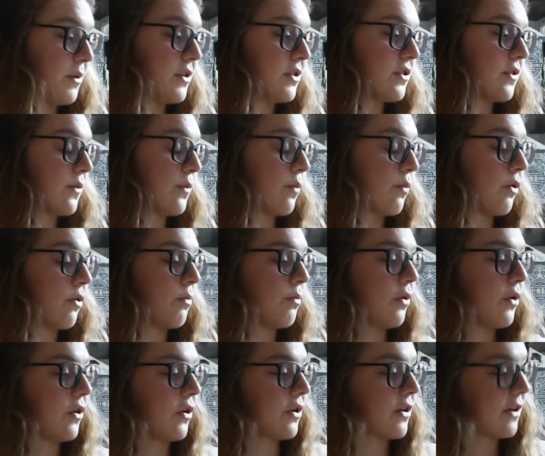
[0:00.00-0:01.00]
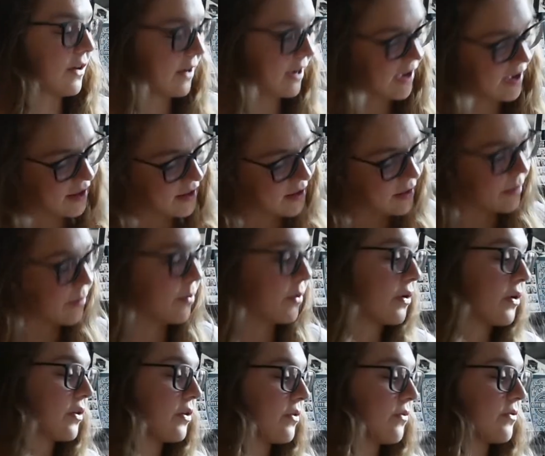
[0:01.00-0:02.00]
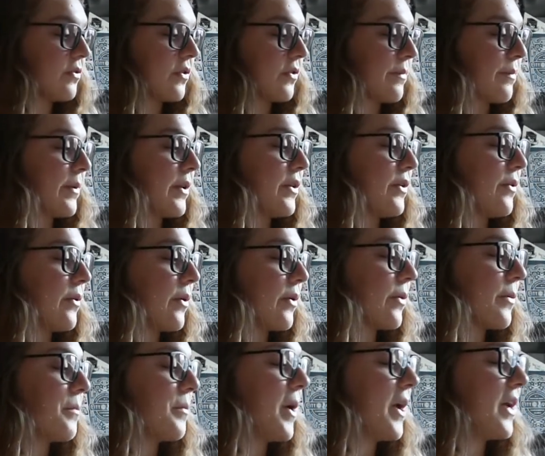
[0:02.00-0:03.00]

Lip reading: been just one book and the book could have just been 200